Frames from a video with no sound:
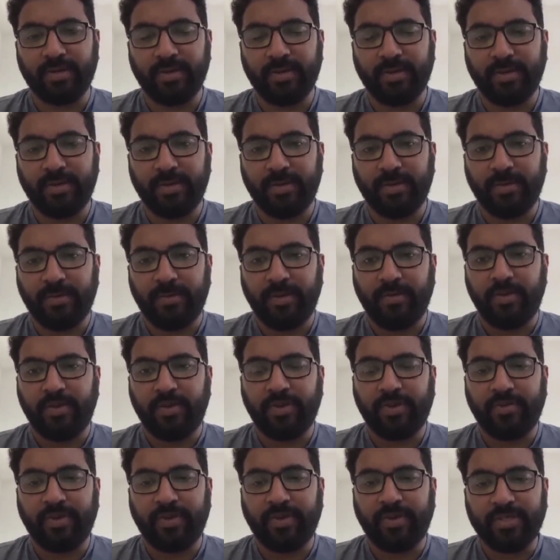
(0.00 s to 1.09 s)
When you revise, you
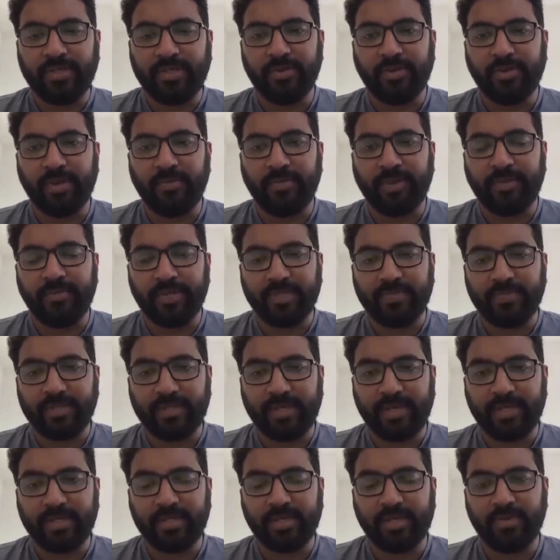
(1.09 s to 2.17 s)
look at previous mistakes,
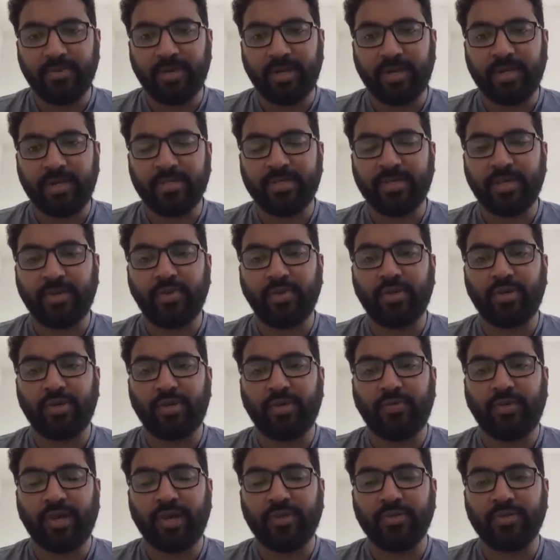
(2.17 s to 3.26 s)
you understand what
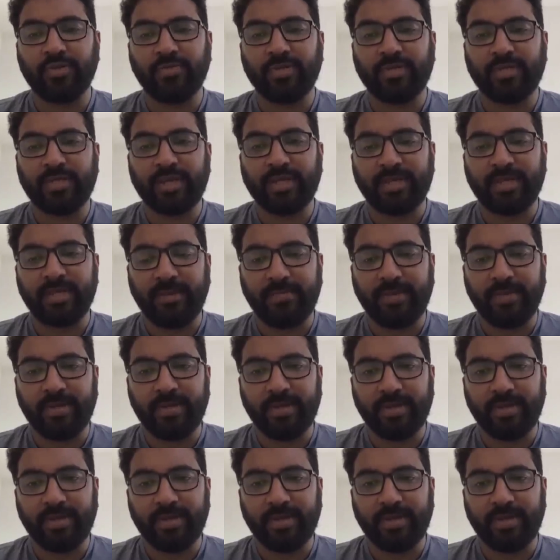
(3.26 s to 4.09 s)
why those mistakes happened,